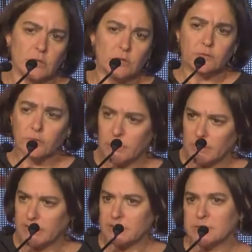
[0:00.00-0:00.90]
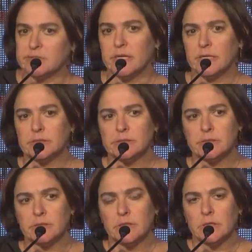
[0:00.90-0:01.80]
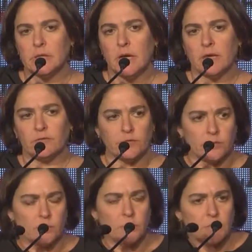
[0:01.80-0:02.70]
for the United States and for the